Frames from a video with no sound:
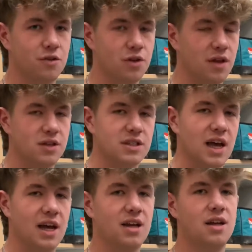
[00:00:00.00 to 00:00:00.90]
to the other
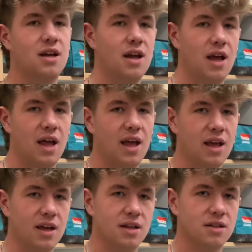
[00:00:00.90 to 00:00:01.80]
side,
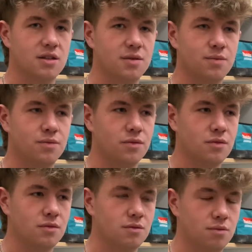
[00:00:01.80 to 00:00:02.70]
and
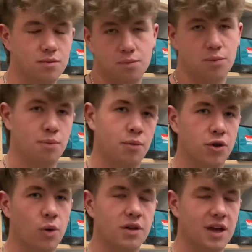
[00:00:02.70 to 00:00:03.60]
put
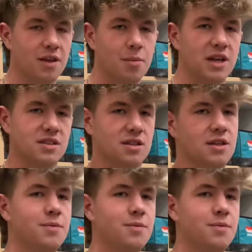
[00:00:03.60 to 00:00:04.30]
the wall together basically.